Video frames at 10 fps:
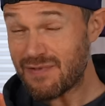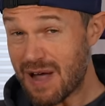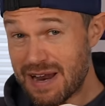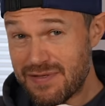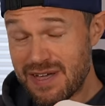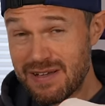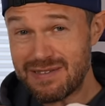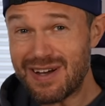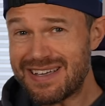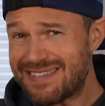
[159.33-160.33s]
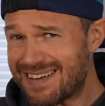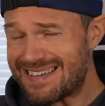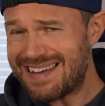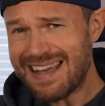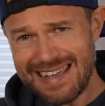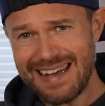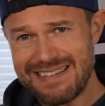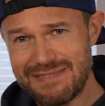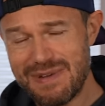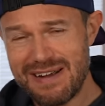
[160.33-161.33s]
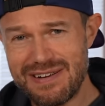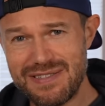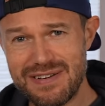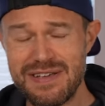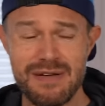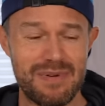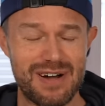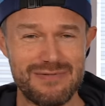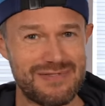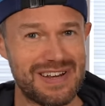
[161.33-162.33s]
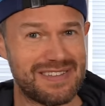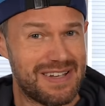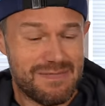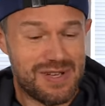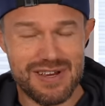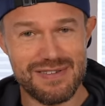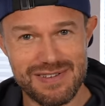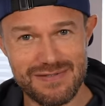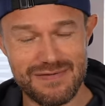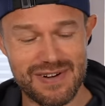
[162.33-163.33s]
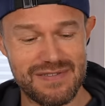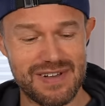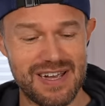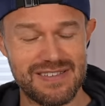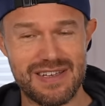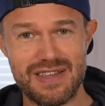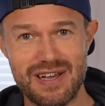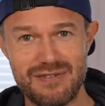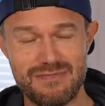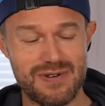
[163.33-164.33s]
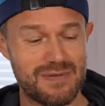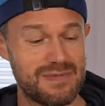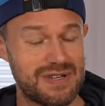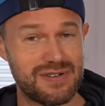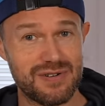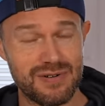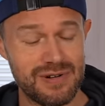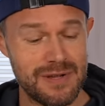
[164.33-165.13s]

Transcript: For anything, Nike say 10K to marathon, but I would really say you can use this for 5Ks, no problem at all.